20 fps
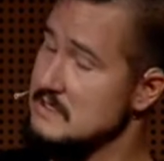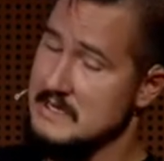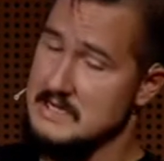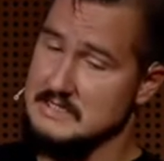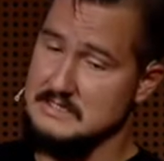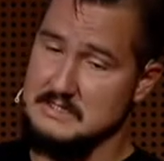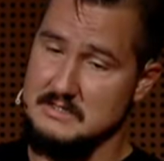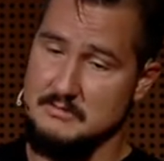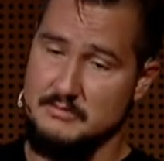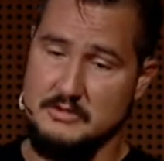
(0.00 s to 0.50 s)

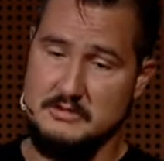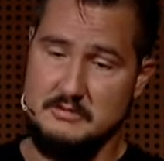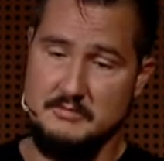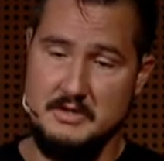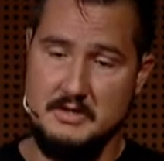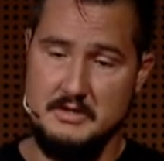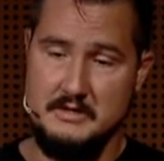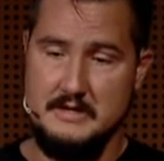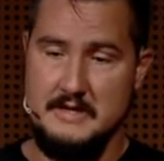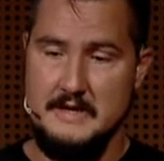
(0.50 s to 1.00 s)
guess at the bottom
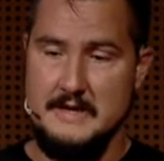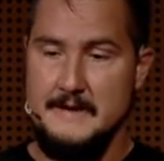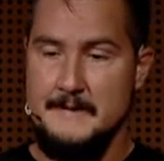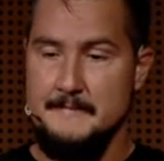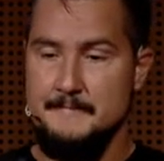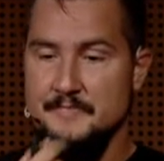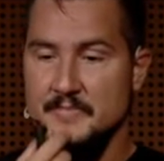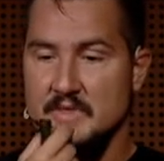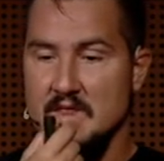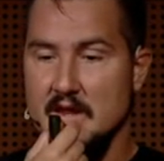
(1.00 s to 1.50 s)
here,
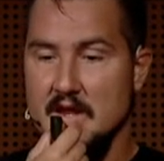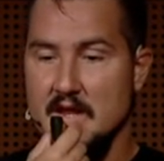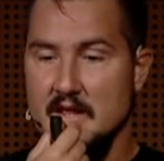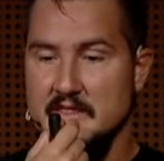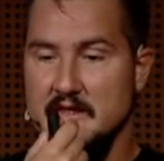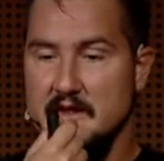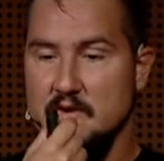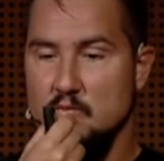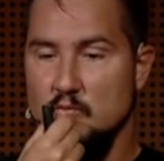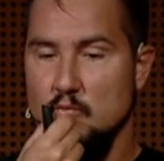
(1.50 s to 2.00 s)

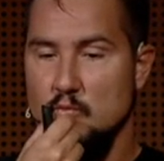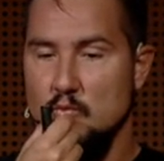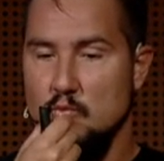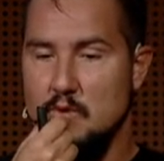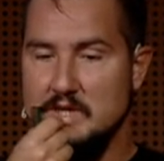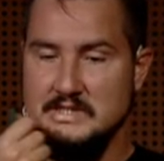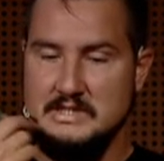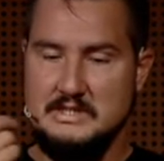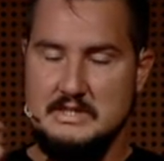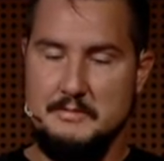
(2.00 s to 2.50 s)
that
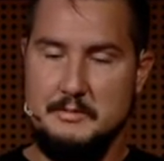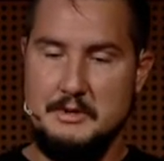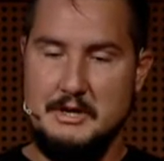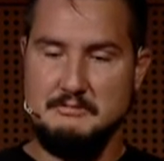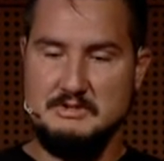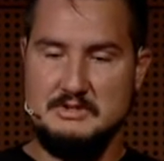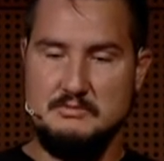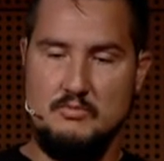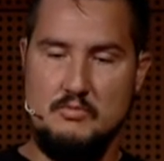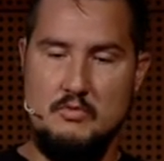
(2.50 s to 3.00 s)
once it
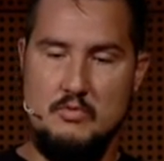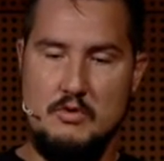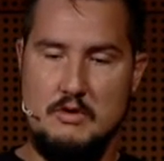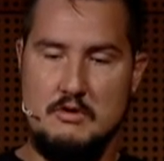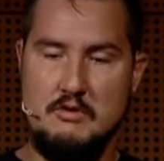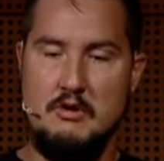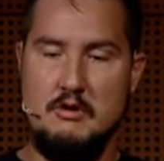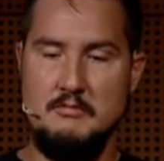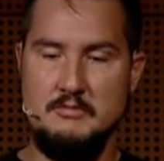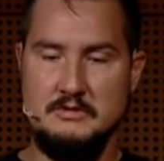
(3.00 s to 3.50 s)
becomes more
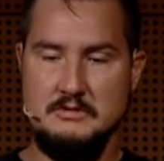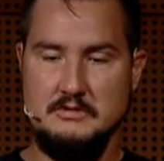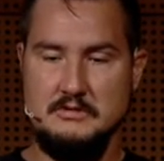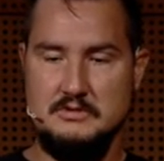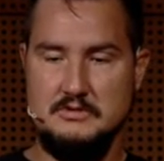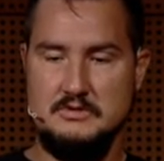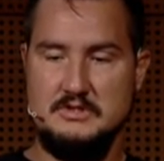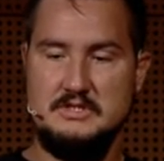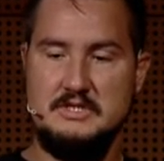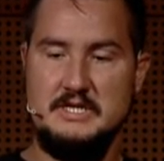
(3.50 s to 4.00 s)
common
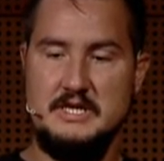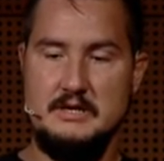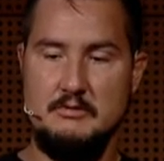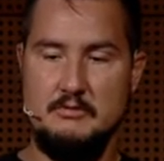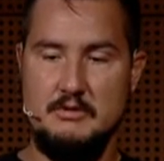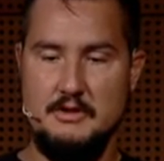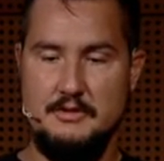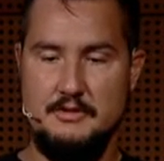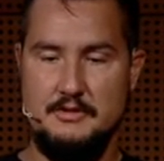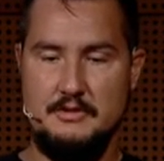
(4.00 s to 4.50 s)
to deal
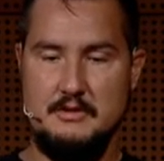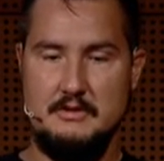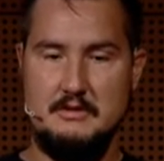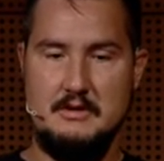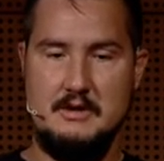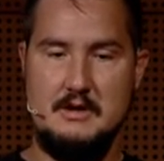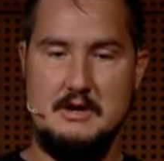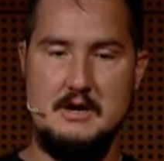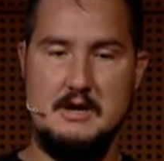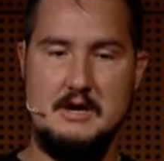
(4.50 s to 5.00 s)
with
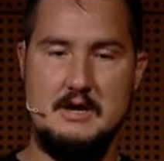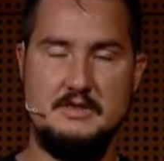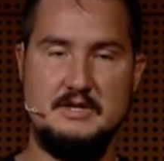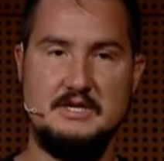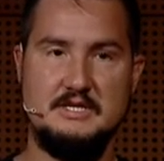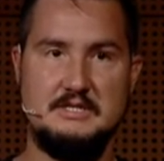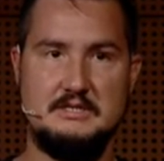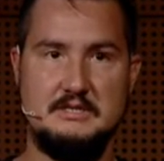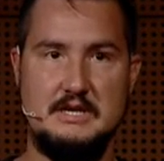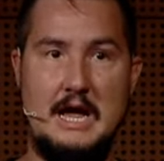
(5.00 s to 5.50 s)

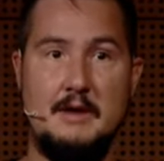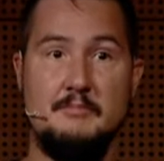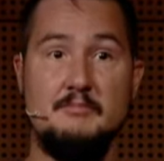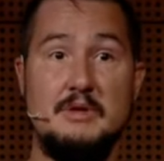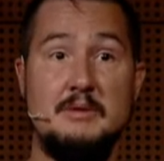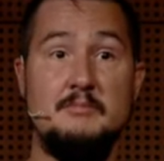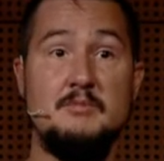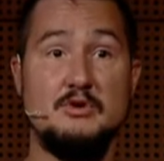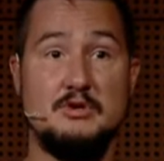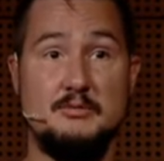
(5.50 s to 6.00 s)
these
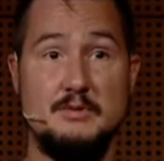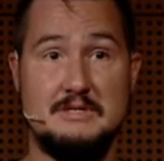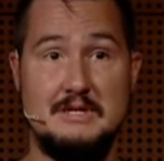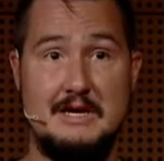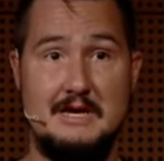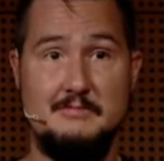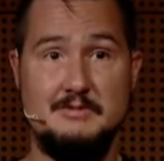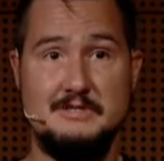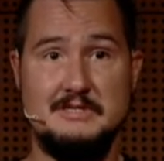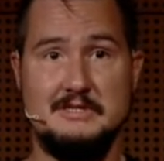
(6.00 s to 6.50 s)
immutable
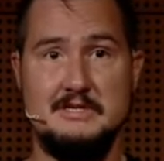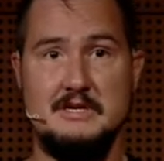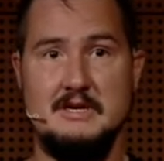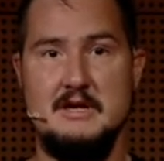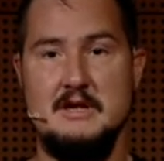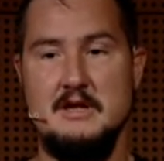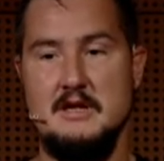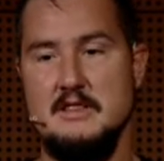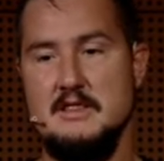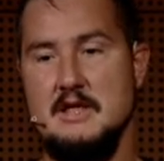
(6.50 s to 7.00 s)
types,
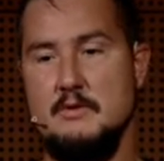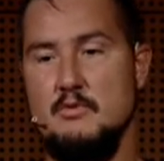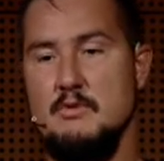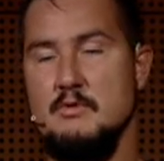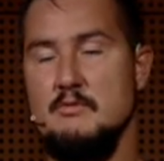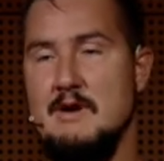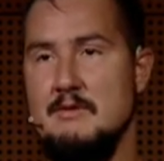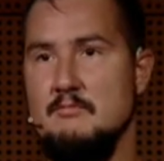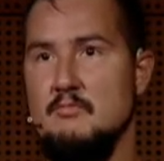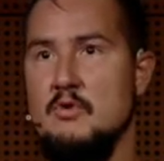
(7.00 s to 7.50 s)
that we will
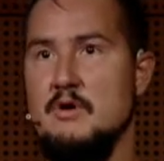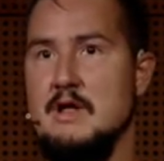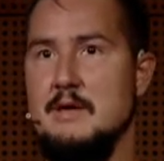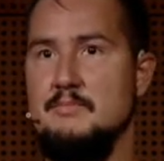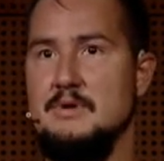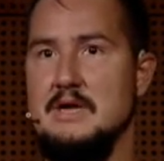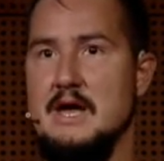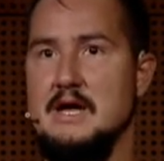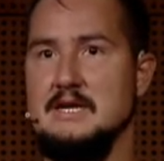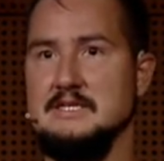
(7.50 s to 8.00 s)
write more
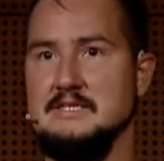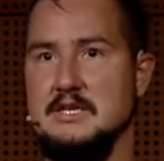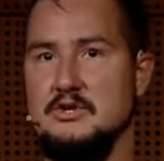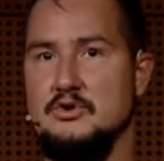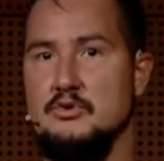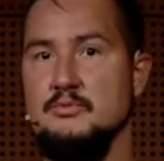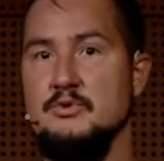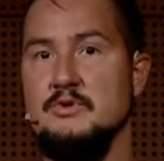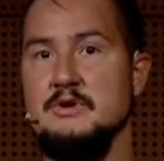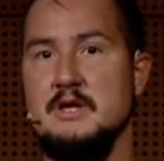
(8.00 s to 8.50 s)
APIs that
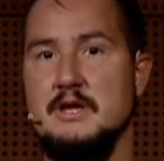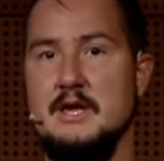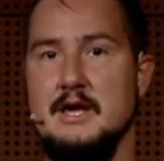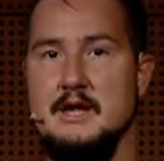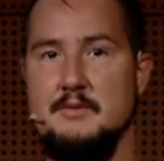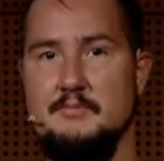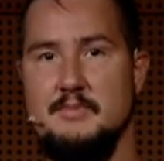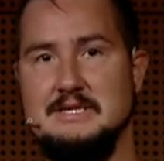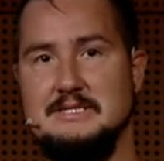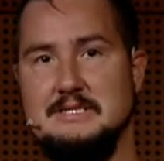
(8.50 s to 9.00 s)

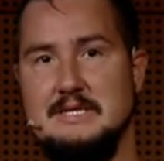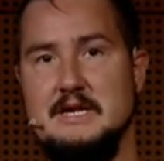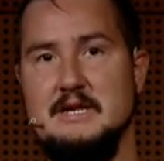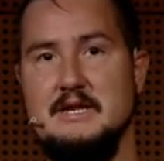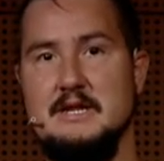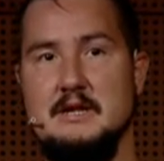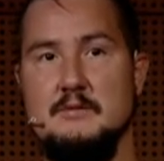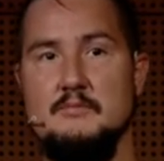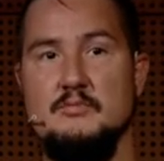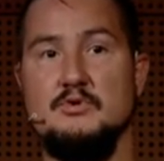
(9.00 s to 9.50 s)
communicate by
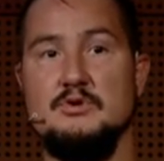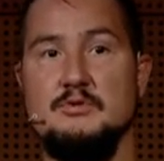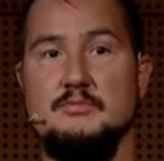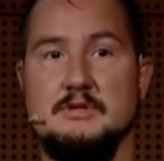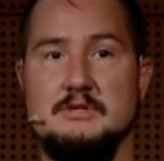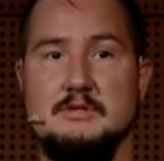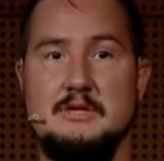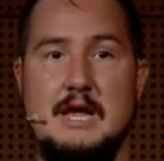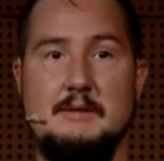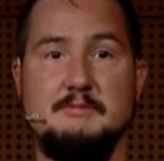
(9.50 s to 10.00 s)
sending immutable
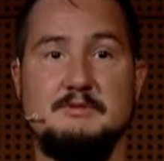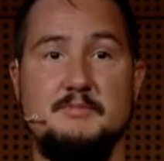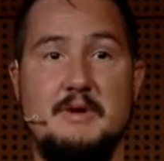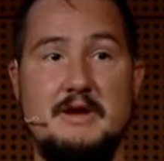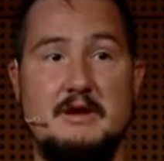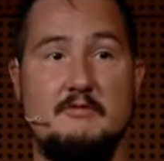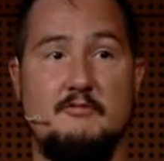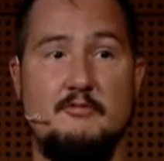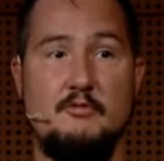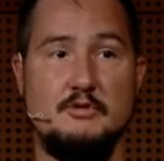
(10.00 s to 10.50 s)
types back
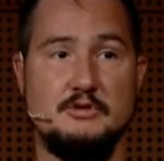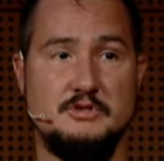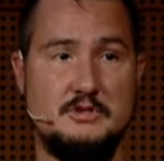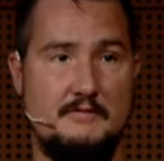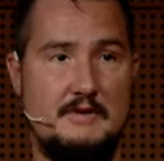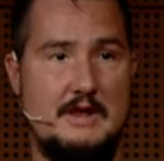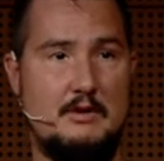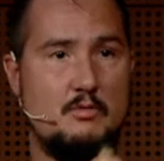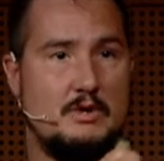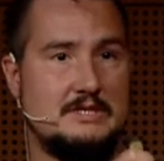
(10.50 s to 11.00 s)
and forth. So if
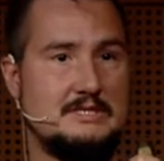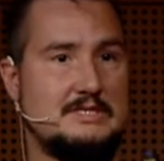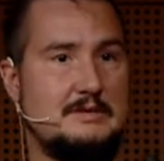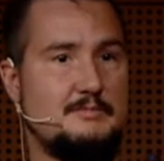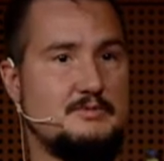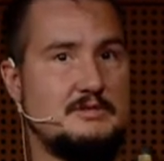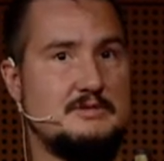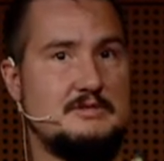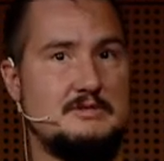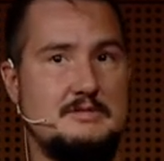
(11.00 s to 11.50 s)
like one
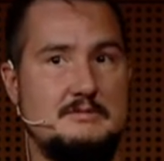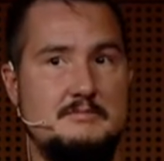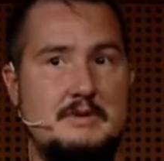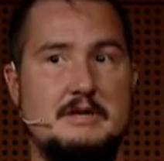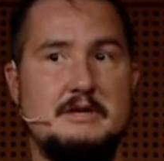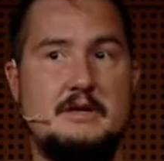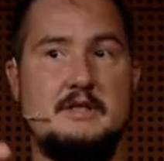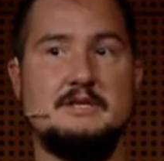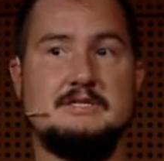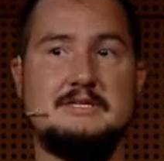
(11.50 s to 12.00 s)
subsystem and
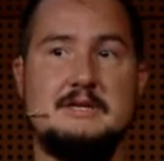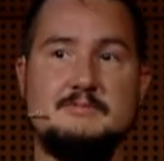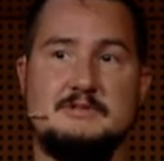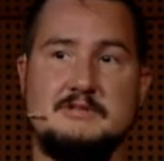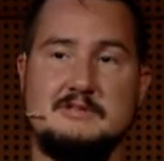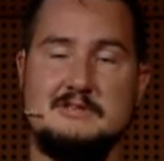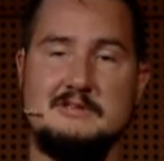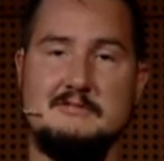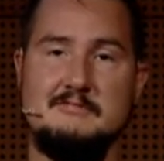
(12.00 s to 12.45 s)
another subsystem.